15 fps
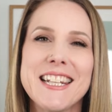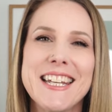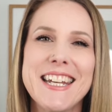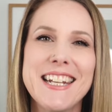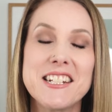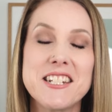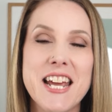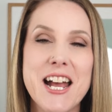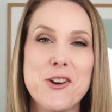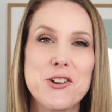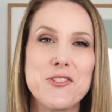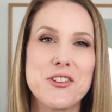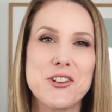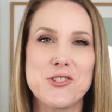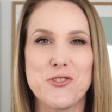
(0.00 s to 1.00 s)
link down
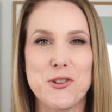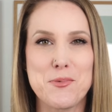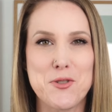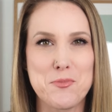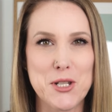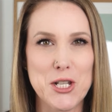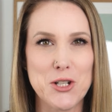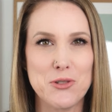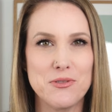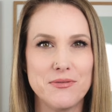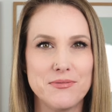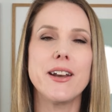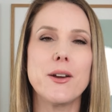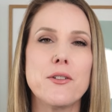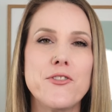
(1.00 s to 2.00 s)
in the description below.
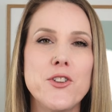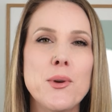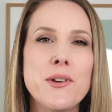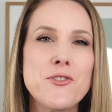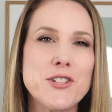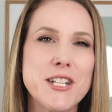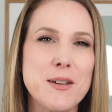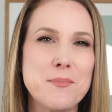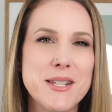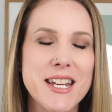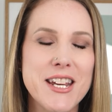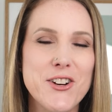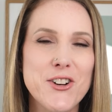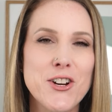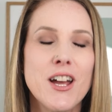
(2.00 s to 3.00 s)
Now, a few other tips
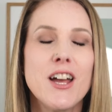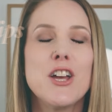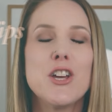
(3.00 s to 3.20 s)
here.